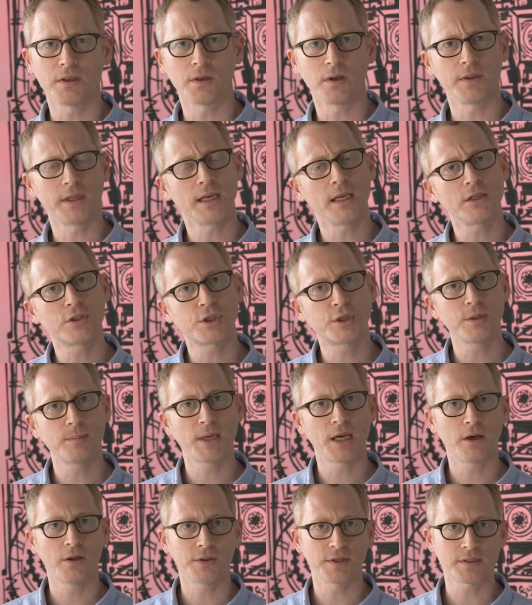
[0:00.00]
you know, the
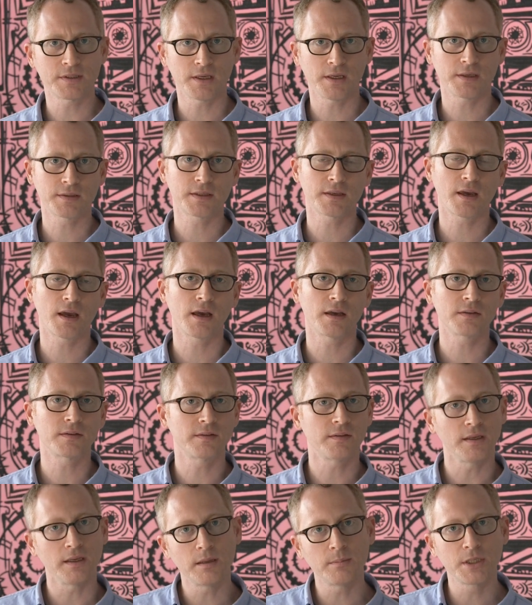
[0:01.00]
HTML, the
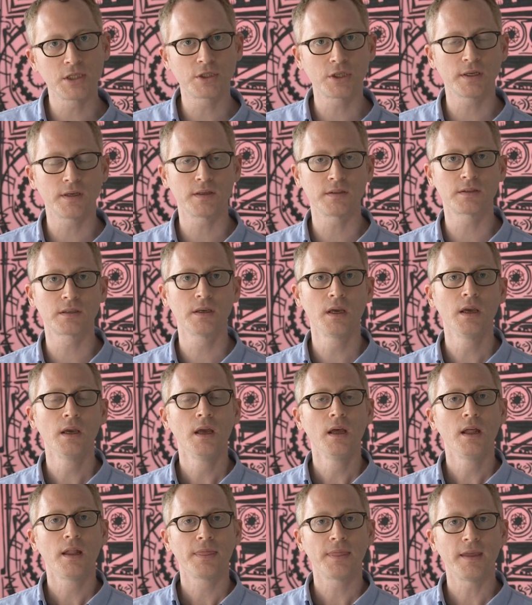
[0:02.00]
CSS, the images,
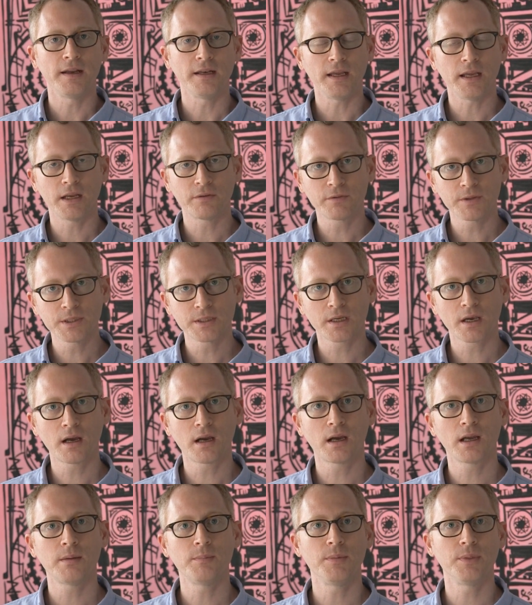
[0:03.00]
then every
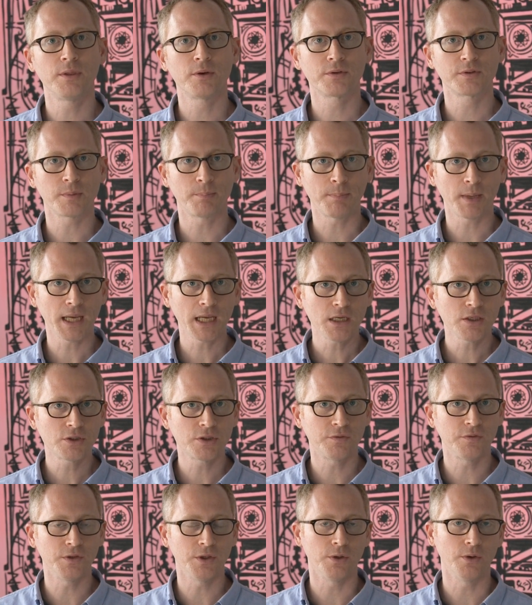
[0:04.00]
time there's a
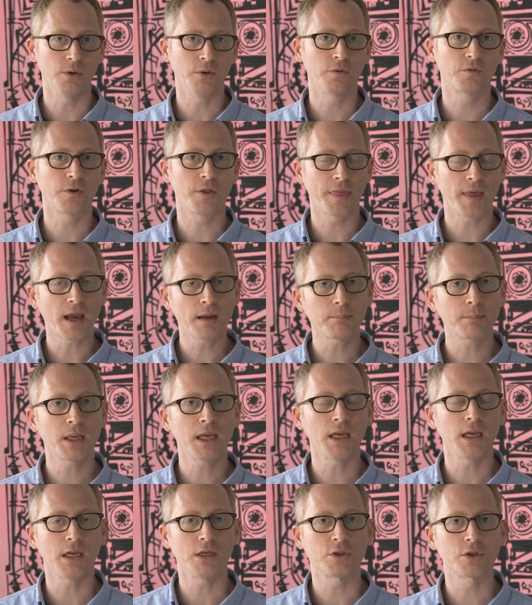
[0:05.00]
page view for that
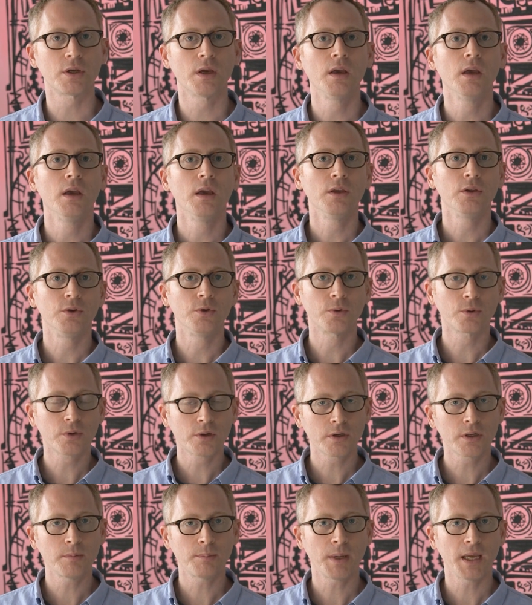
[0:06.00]
page, you're
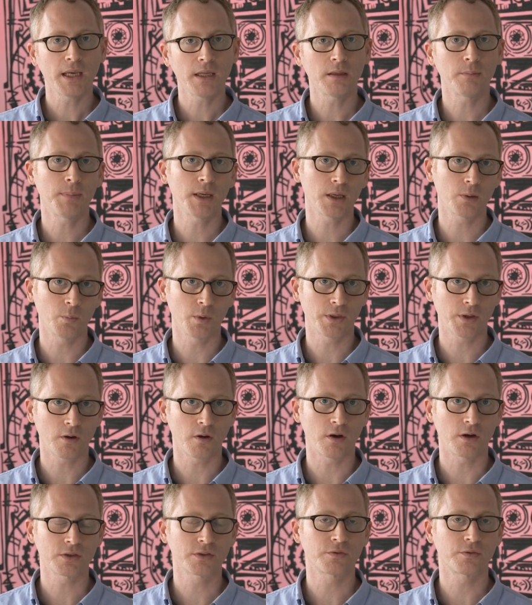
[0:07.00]
gonna pay the bandwidth
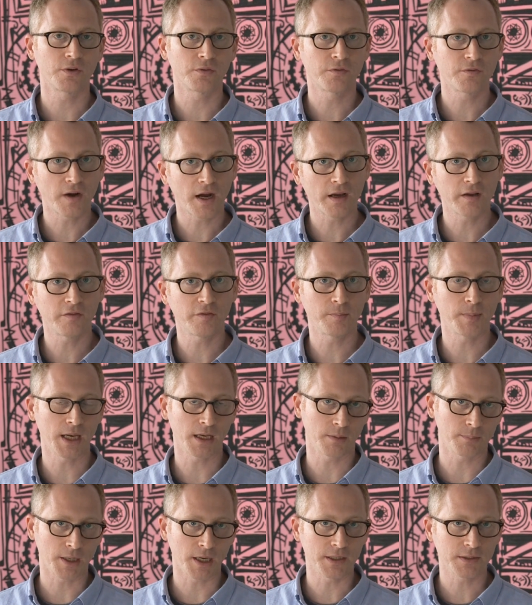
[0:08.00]
cost for five
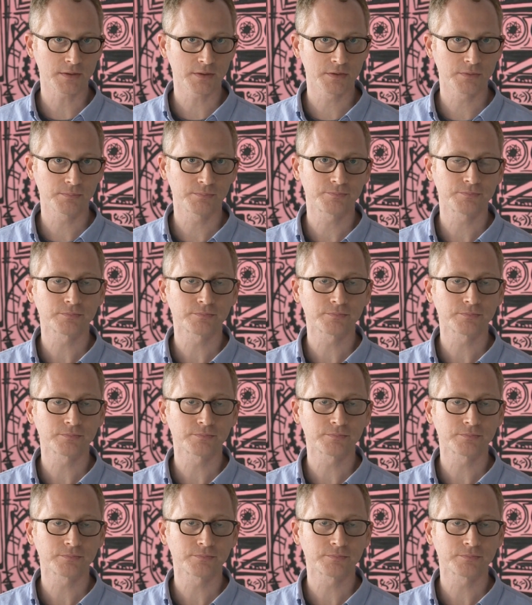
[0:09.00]
megabytes.